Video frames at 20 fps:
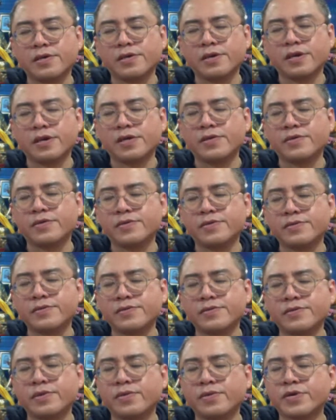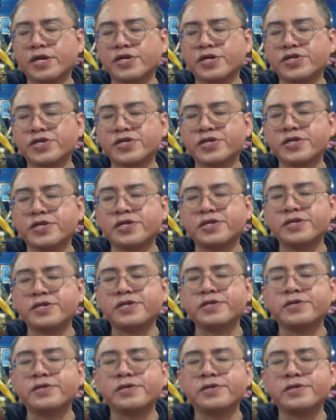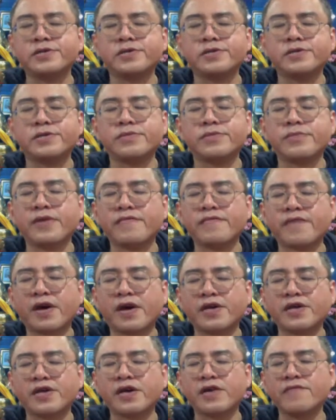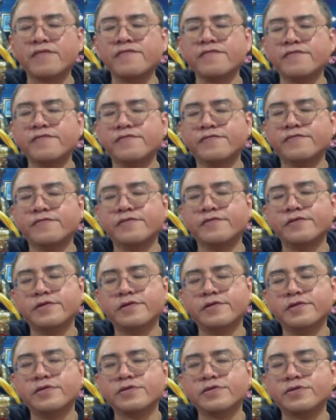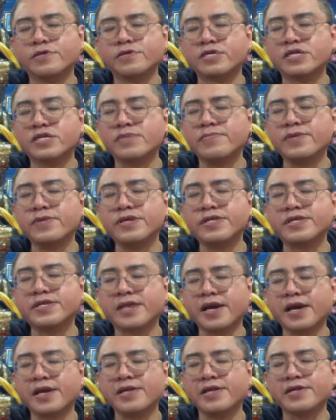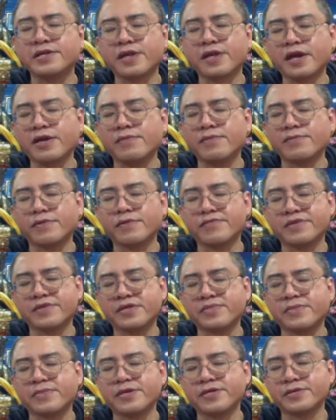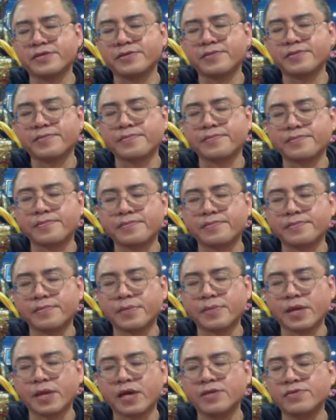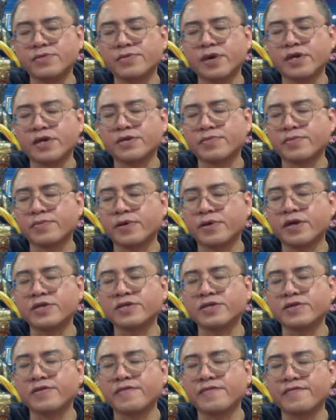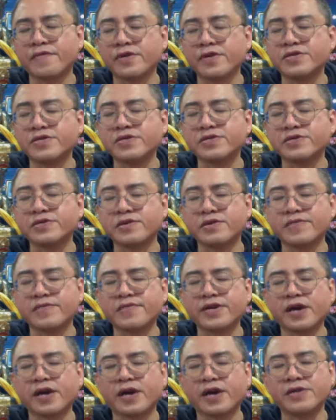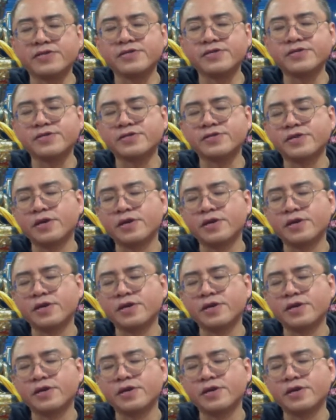And occasionally, you may find it helpful to simply say the name of this person as you express the phrases of loving kindness,